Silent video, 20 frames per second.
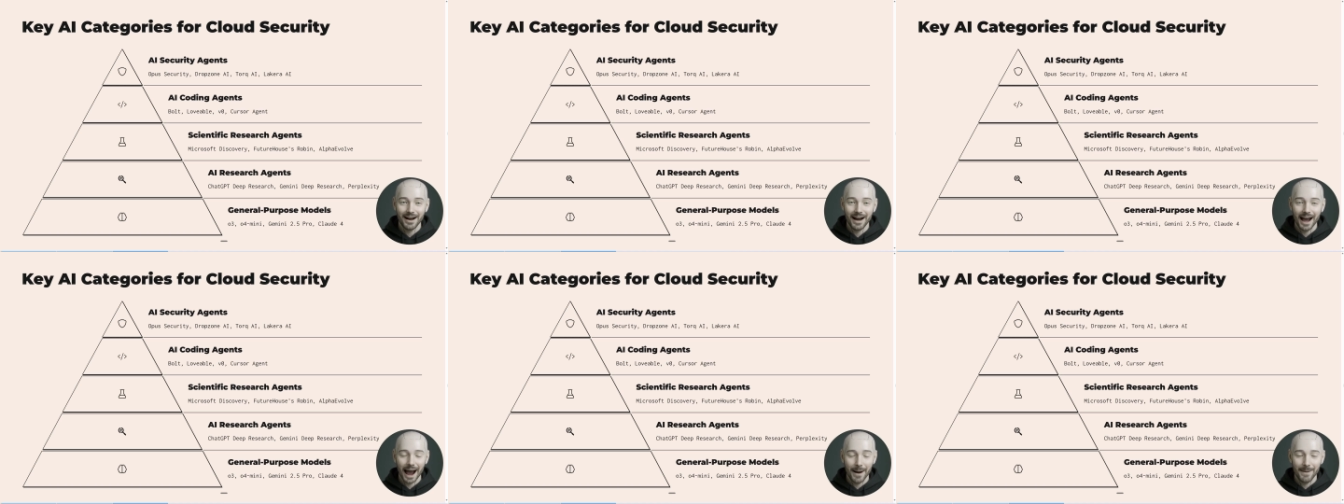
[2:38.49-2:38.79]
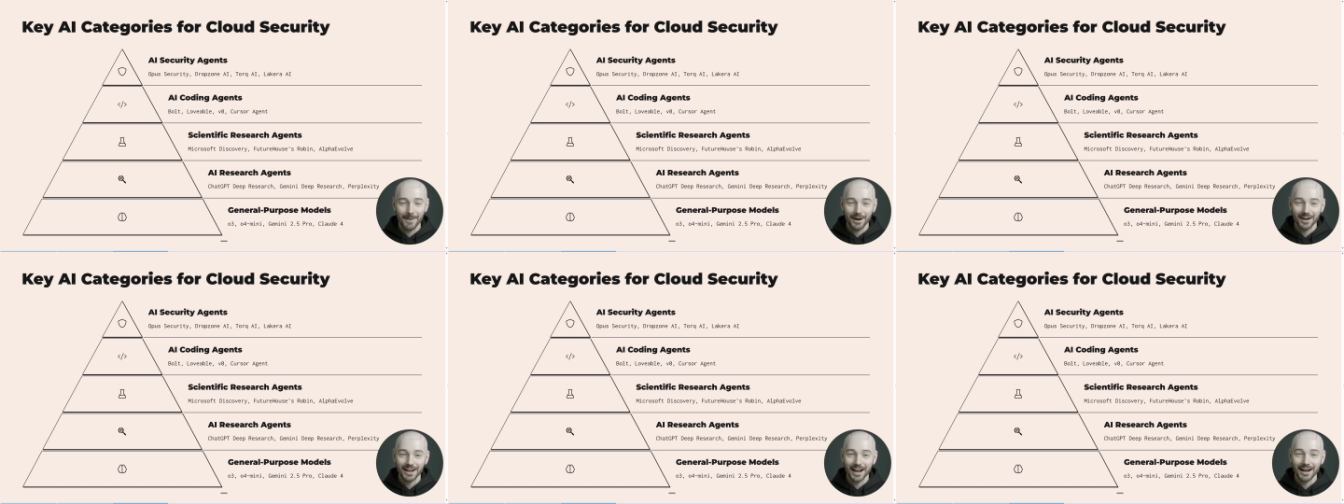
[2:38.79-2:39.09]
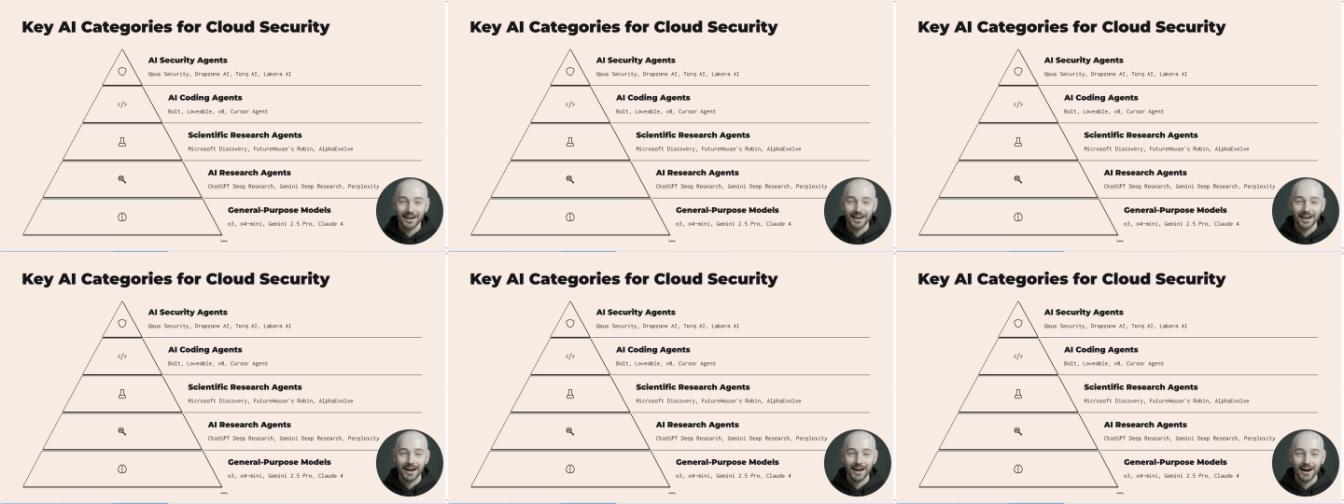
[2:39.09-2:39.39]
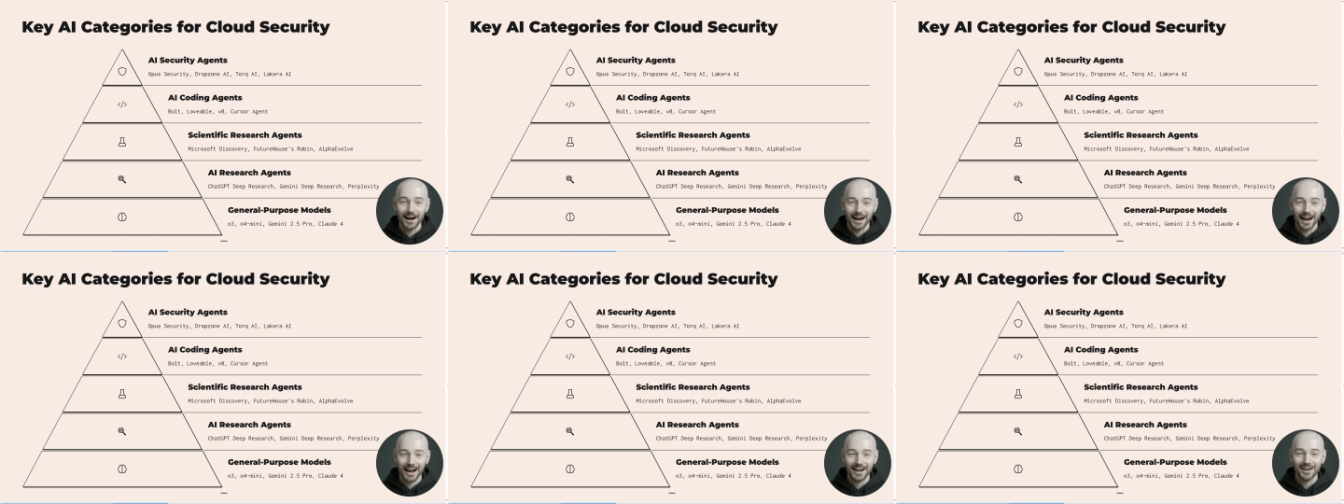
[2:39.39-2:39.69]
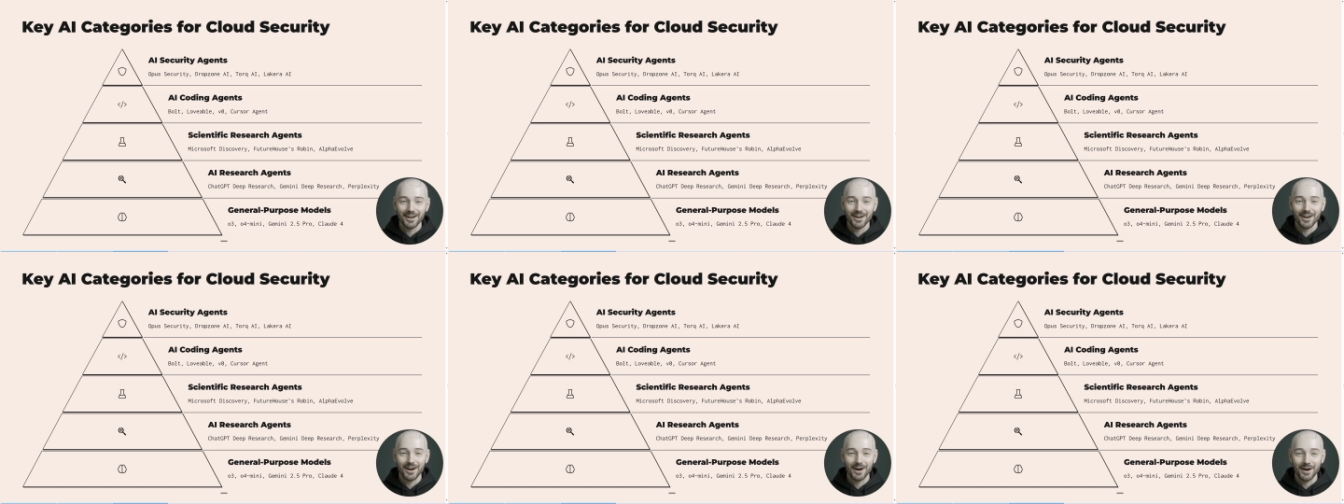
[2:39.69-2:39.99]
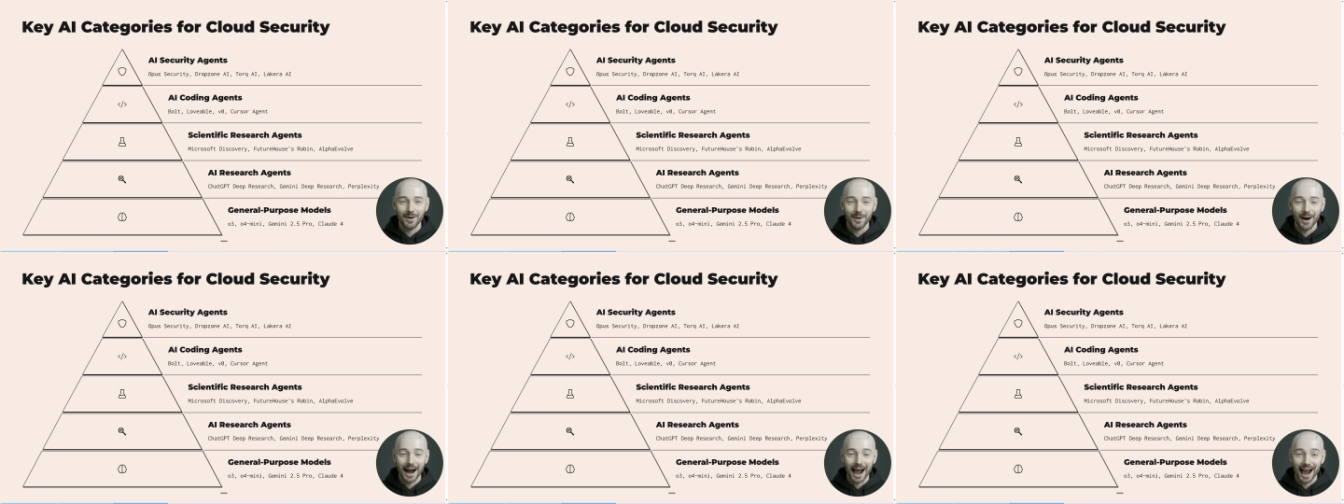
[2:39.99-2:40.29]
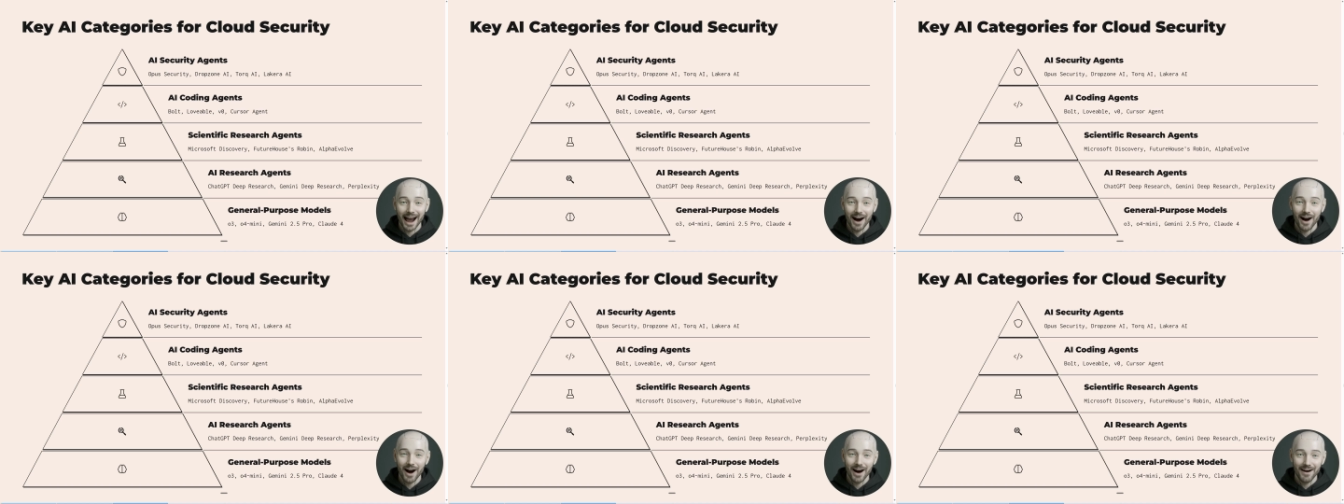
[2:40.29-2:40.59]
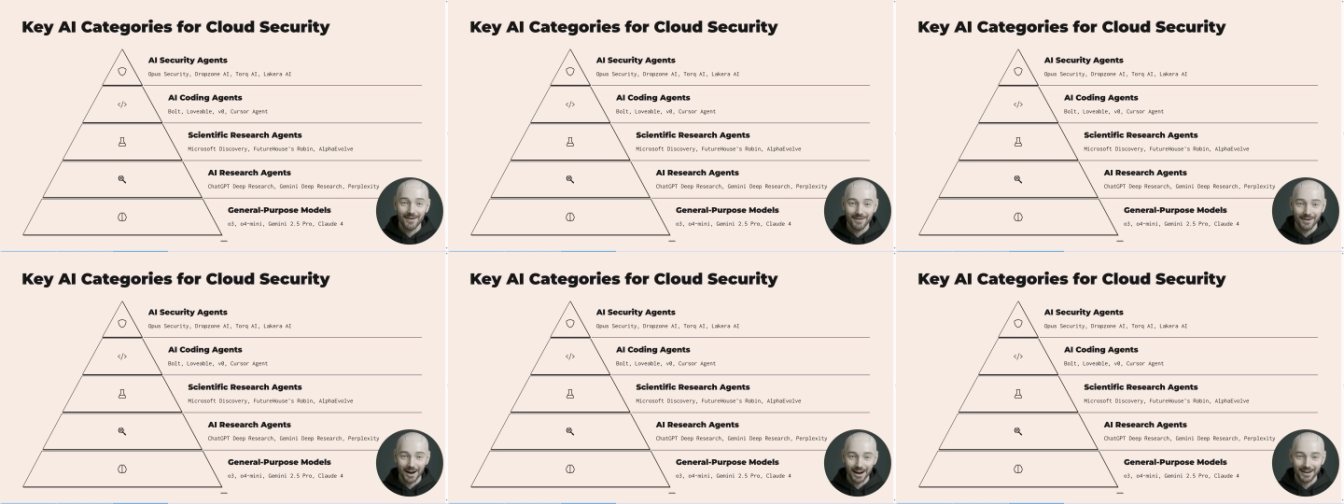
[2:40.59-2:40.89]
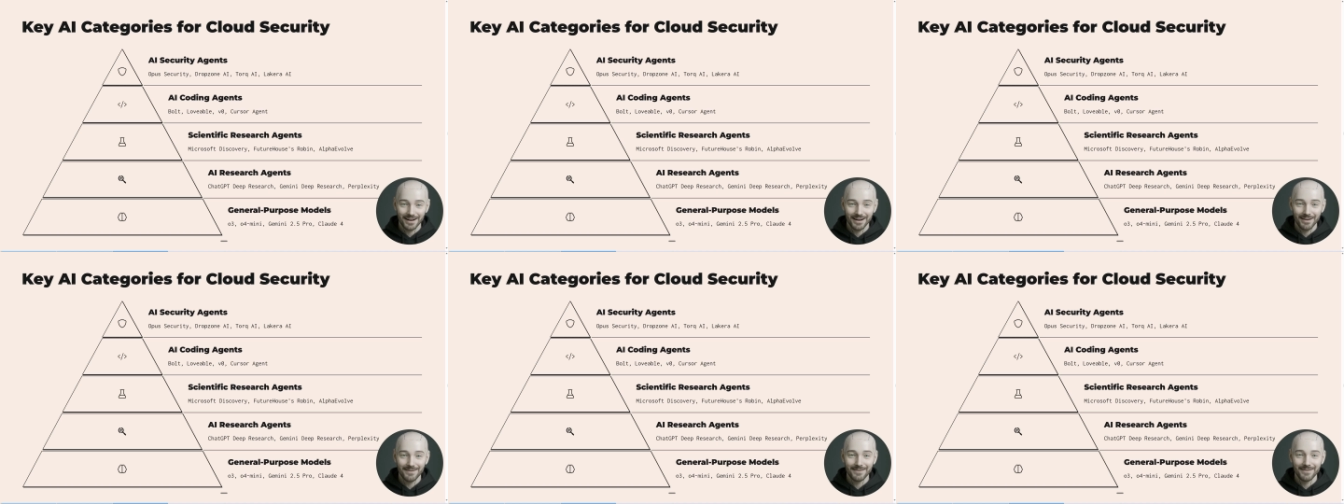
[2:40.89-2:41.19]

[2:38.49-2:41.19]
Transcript: and protecting against new AI threats.